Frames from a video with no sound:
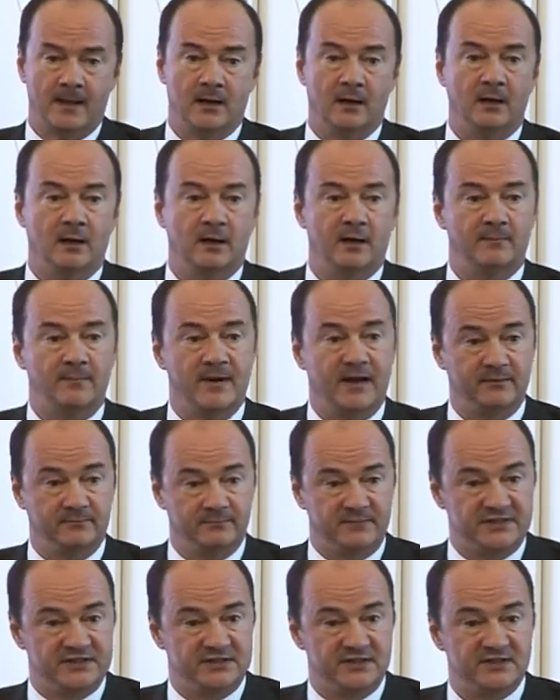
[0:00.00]
uh,
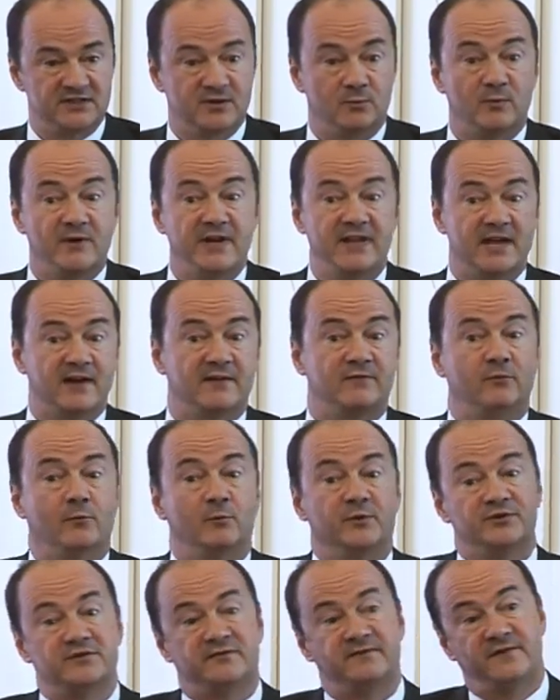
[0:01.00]
about business and we therefore
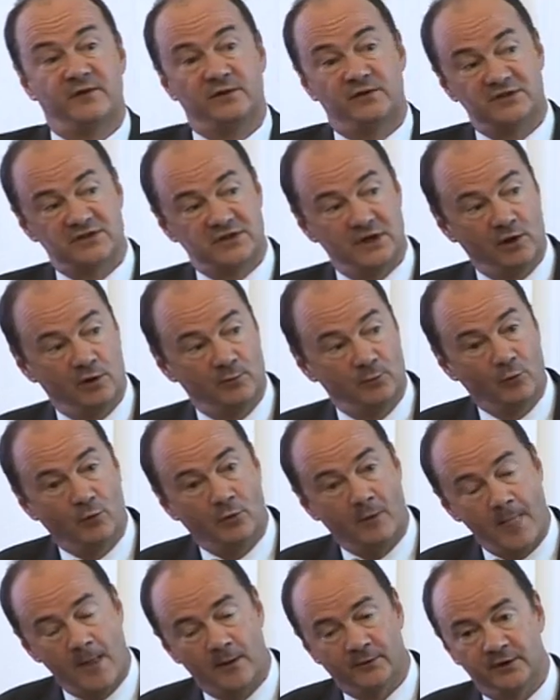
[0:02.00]
want to focus a lot
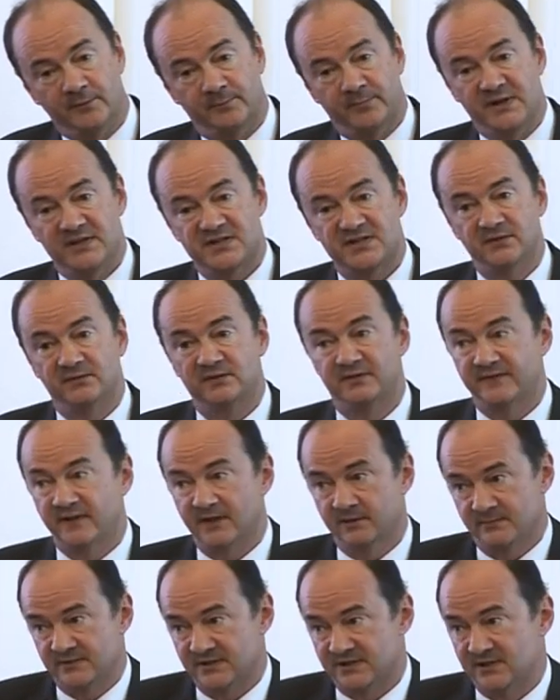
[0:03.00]
more on the personal
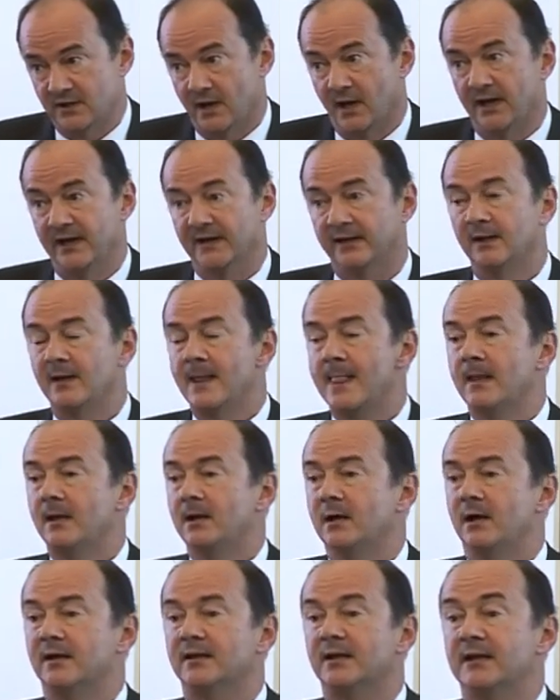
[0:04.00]
development side
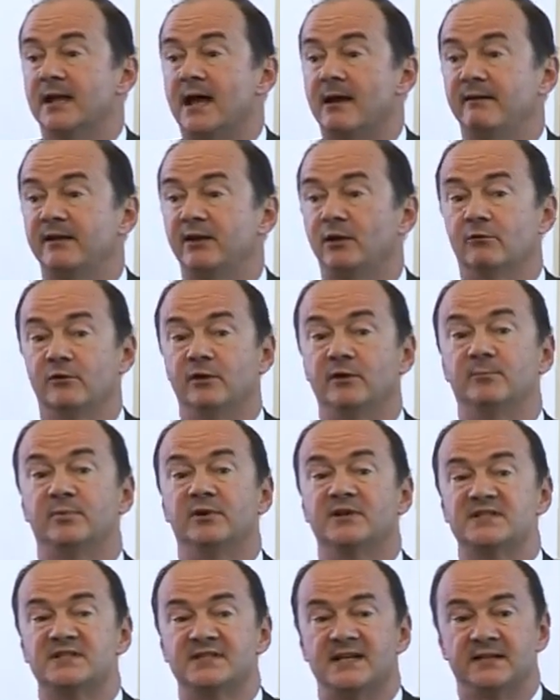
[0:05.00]
and allowing your own
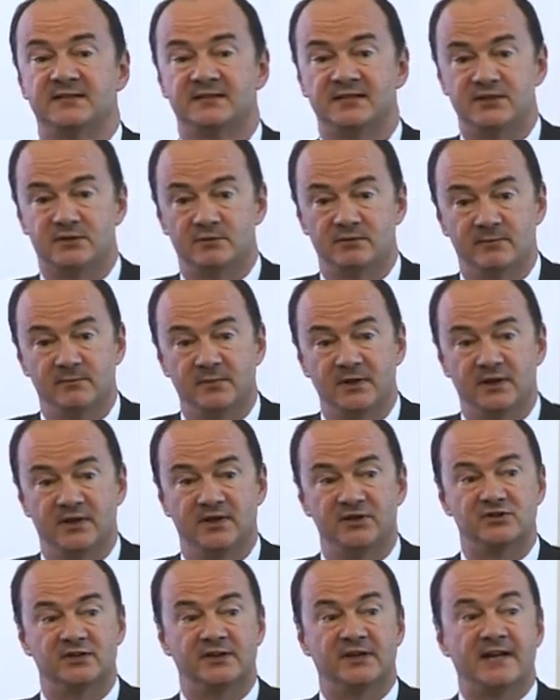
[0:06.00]
personality to
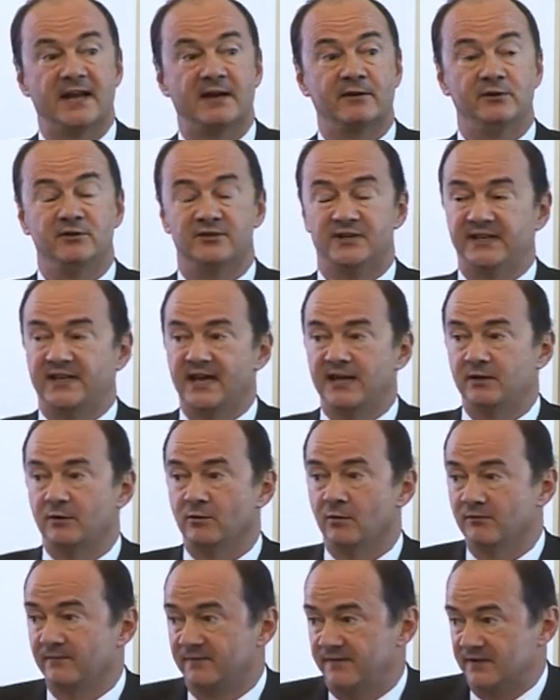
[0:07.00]
emerge and allowing you to gain
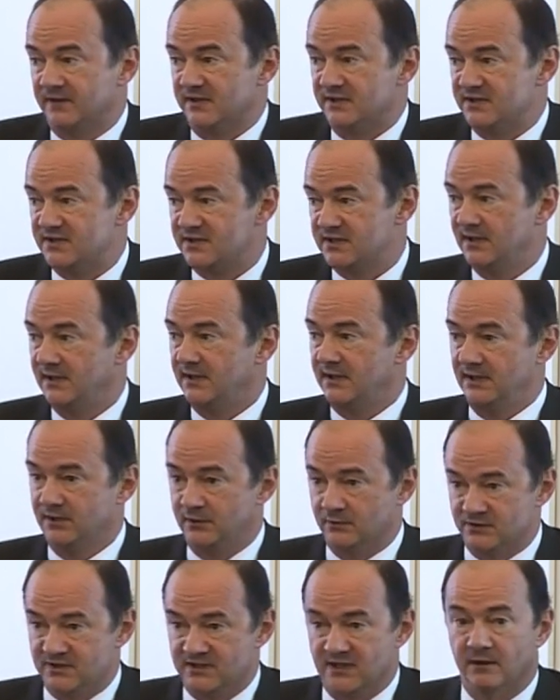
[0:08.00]
confidence in
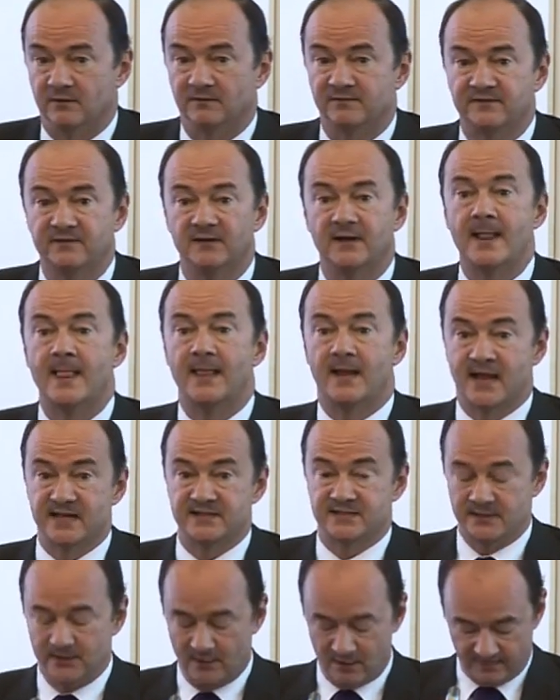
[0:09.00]
yourself
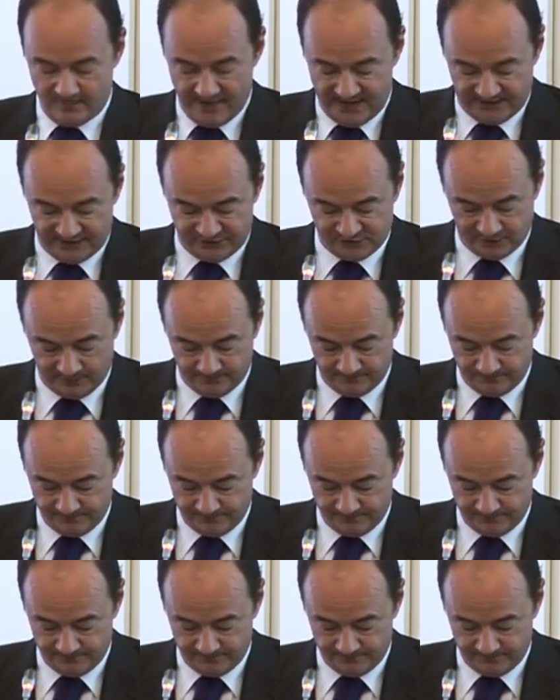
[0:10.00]
as a young manager.